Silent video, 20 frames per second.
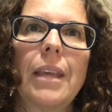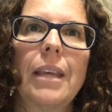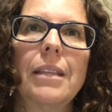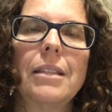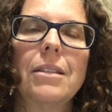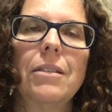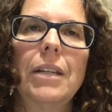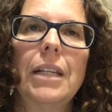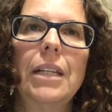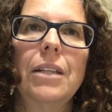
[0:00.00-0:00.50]

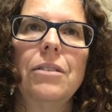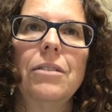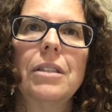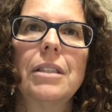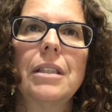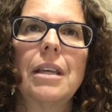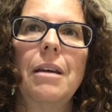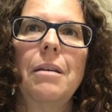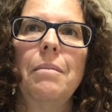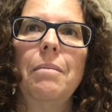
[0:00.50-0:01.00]
so I
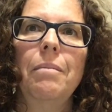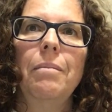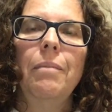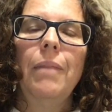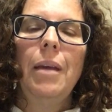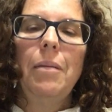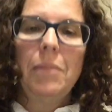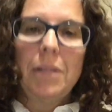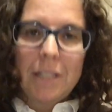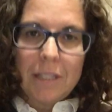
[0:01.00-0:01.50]
used some
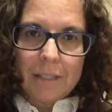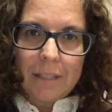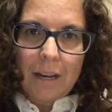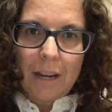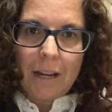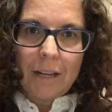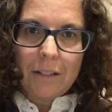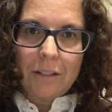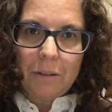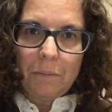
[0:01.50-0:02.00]
images that
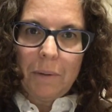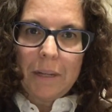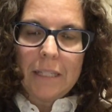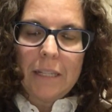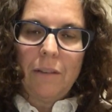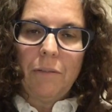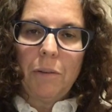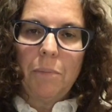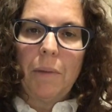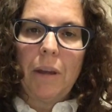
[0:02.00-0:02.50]
I took
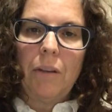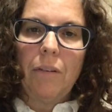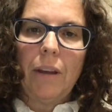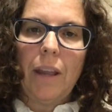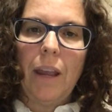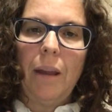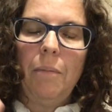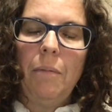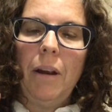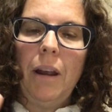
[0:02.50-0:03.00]
myself with my own
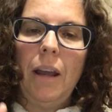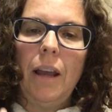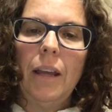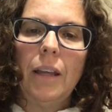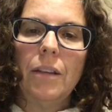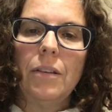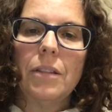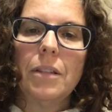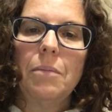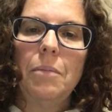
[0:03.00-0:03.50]
camera. I
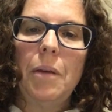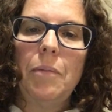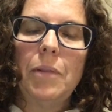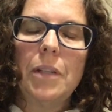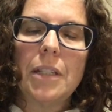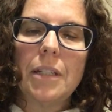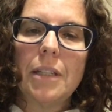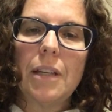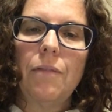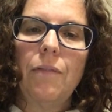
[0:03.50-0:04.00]
used some
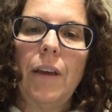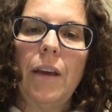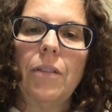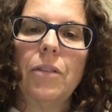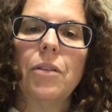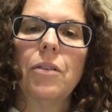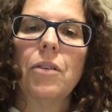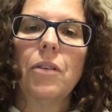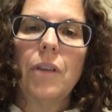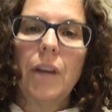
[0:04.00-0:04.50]
images I found
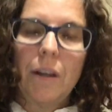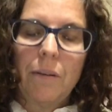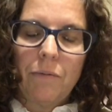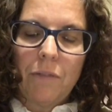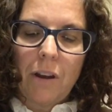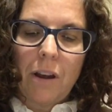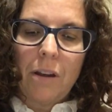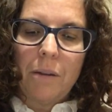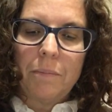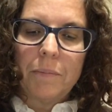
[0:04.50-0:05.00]
through Creative
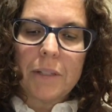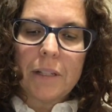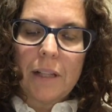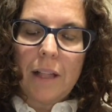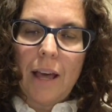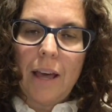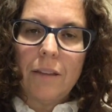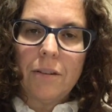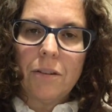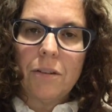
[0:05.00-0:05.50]
Commons
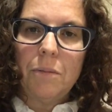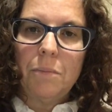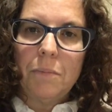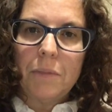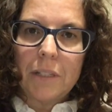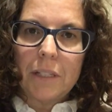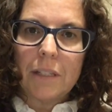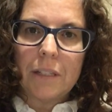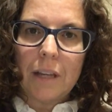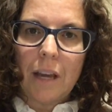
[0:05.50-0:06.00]

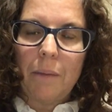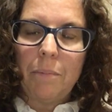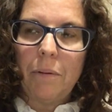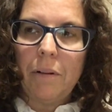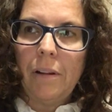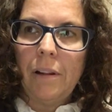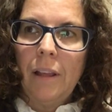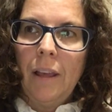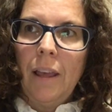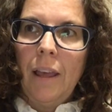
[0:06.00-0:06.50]
Classrooms, just a
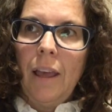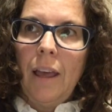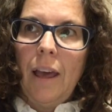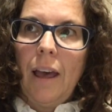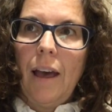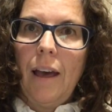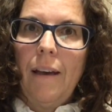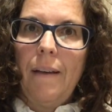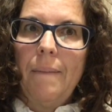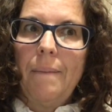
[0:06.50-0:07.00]
couple.
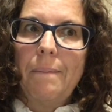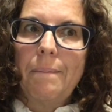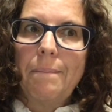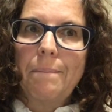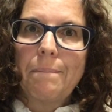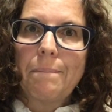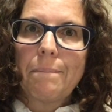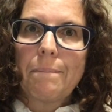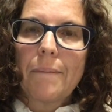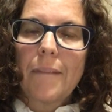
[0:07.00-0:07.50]

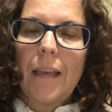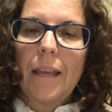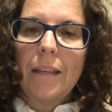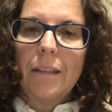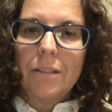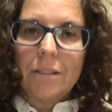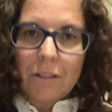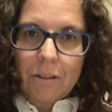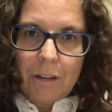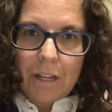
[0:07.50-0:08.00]
I
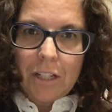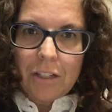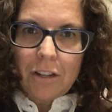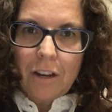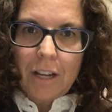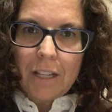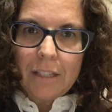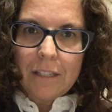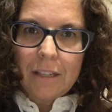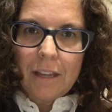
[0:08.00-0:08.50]
used
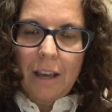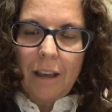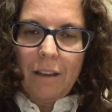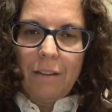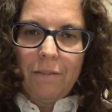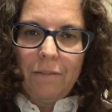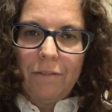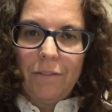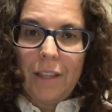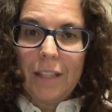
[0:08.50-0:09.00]
screenshots
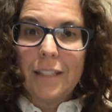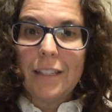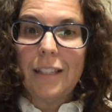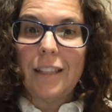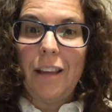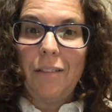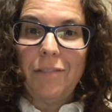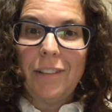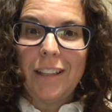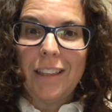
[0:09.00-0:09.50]
of, that's the
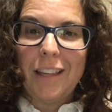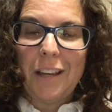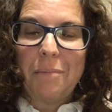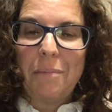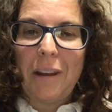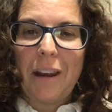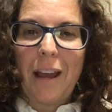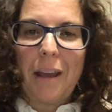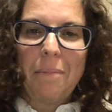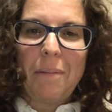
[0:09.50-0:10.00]
lovely thing
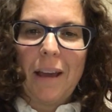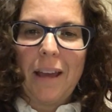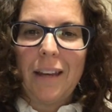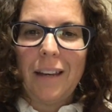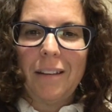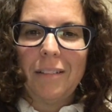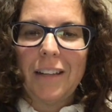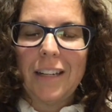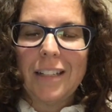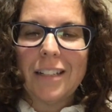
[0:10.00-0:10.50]
about iPad,
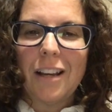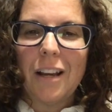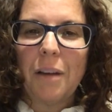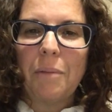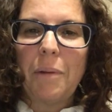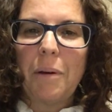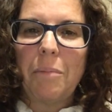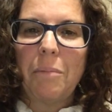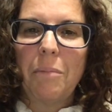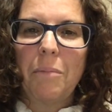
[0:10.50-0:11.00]
and I'm going to talk
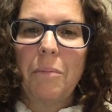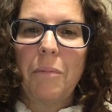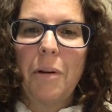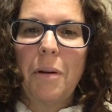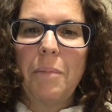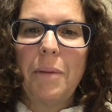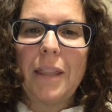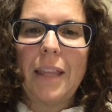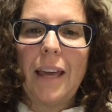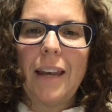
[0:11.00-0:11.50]
about more
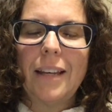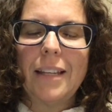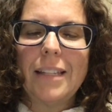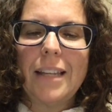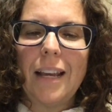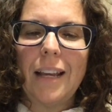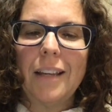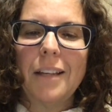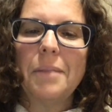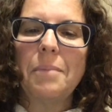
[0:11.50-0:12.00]
about that in a
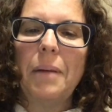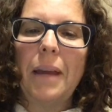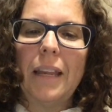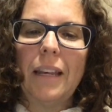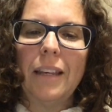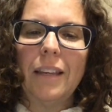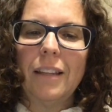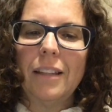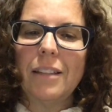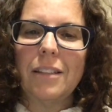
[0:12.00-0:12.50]
second,
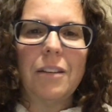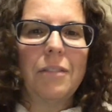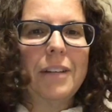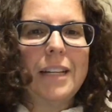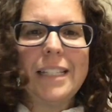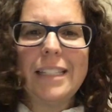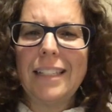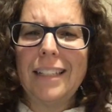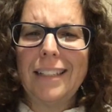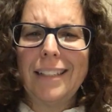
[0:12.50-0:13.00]
but it's so
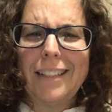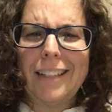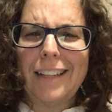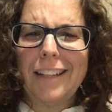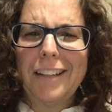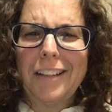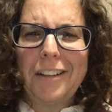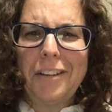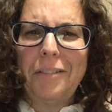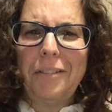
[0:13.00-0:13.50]
easy to
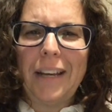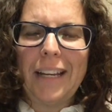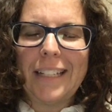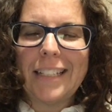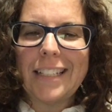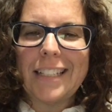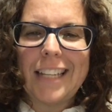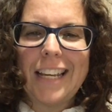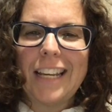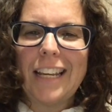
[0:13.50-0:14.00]
quick
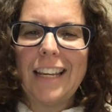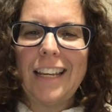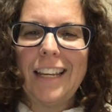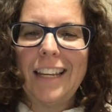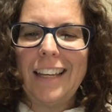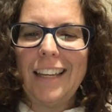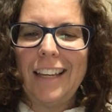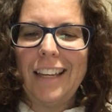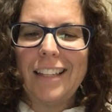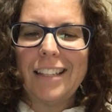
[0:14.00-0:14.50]
to take
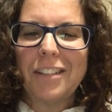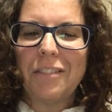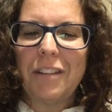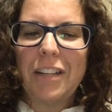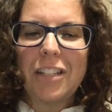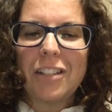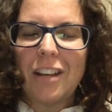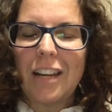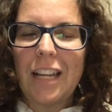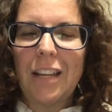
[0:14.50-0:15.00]
a
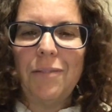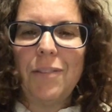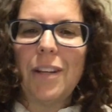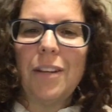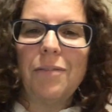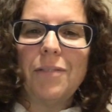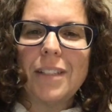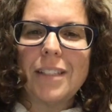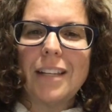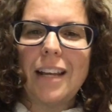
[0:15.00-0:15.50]
screenshot. Even
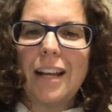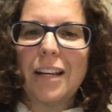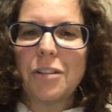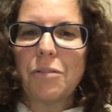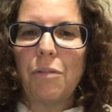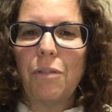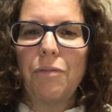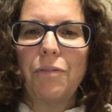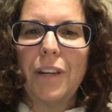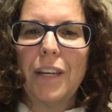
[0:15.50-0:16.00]
if it's an
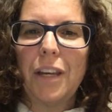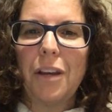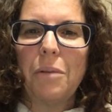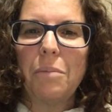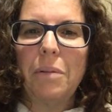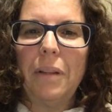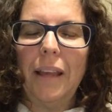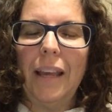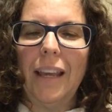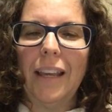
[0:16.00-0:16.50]
actual video
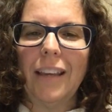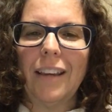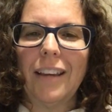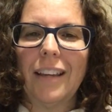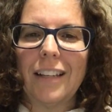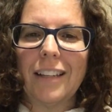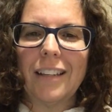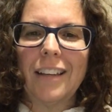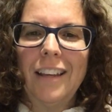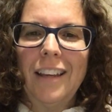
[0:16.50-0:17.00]
playing, you
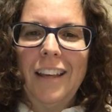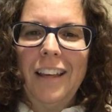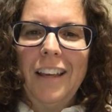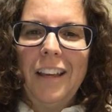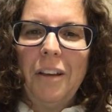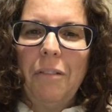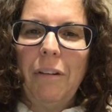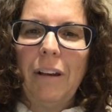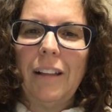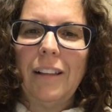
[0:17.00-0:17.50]
can
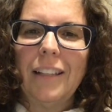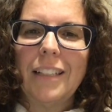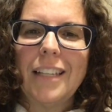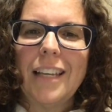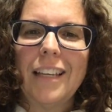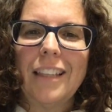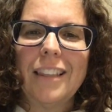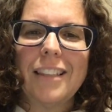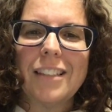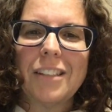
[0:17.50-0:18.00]
quickly
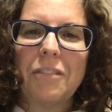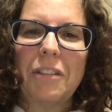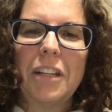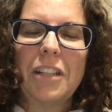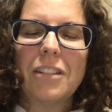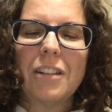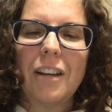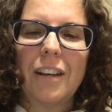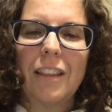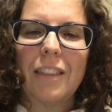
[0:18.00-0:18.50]
take the
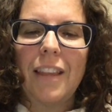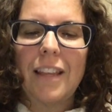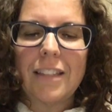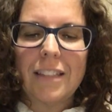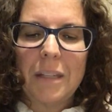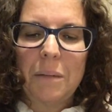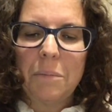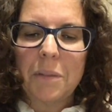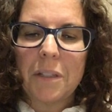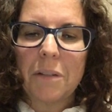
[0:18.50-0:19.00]
screenshot and that
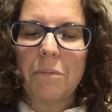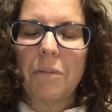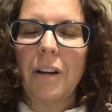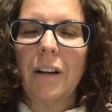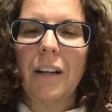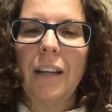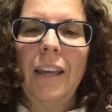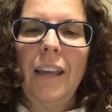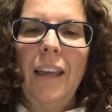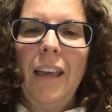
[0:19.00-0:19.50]
seems to
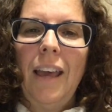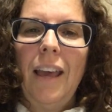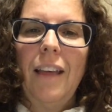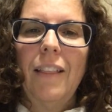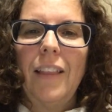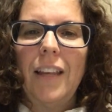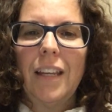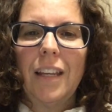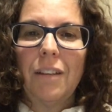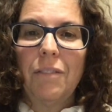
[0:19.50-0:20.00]
work,
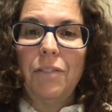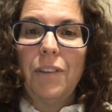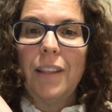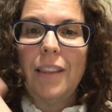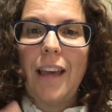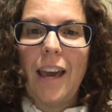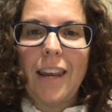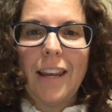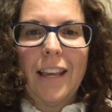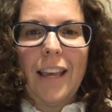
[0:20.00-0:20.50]
and then you can
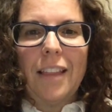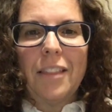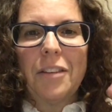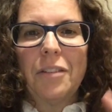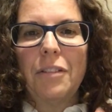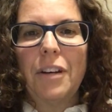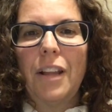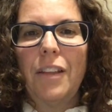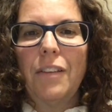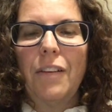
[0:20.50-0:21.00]
feed that again
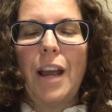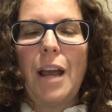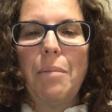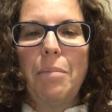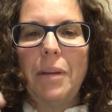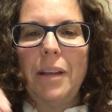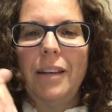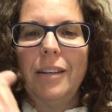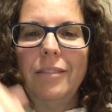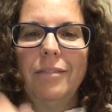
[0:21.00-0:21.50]
through another
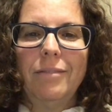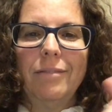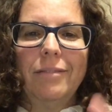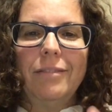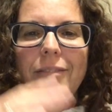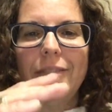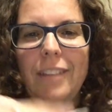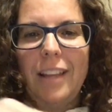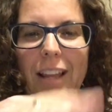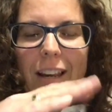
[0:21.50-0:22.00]
app and
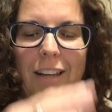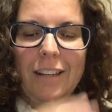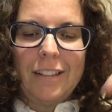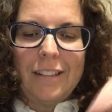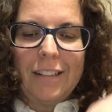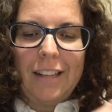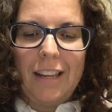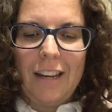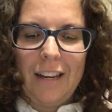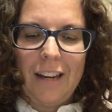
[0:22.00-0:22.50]

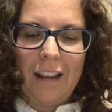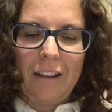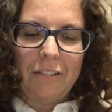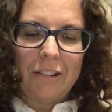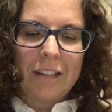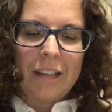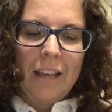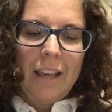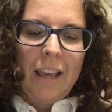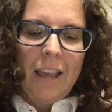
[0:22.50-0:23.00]
in and
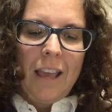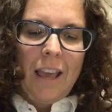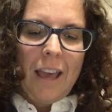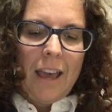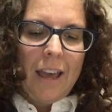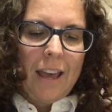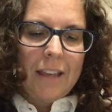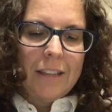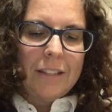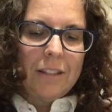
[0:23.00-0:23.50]

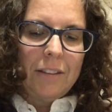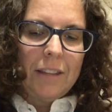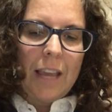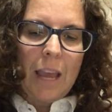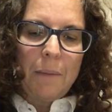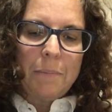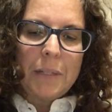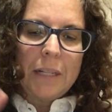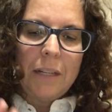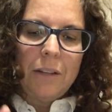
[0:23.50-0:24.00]
out. So the apps I